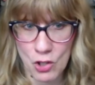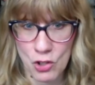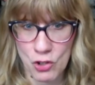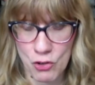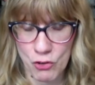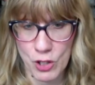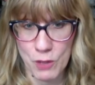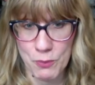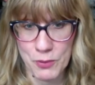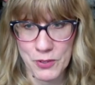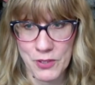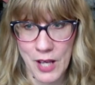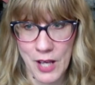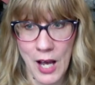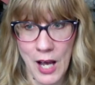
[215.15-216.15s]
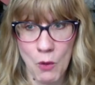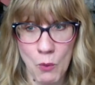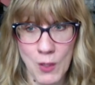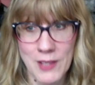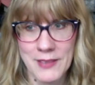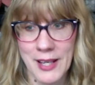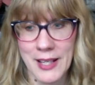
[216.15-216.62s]
groups uh,
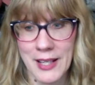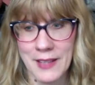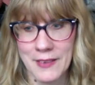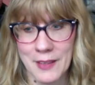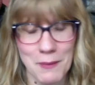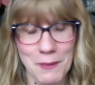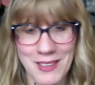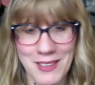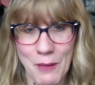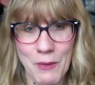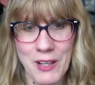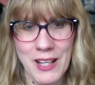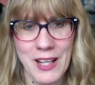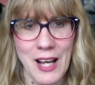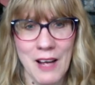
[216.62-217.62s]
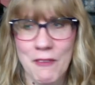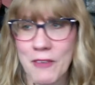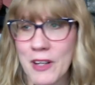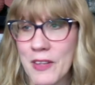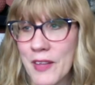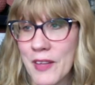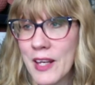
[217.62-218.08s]
once I get them because I want to get
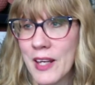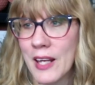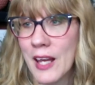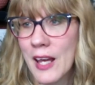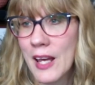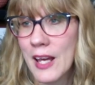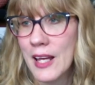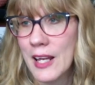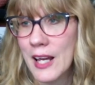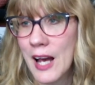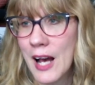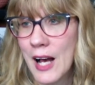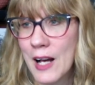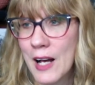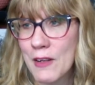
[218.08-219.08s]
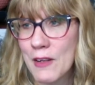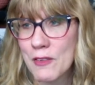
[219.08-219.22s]
everything, uh,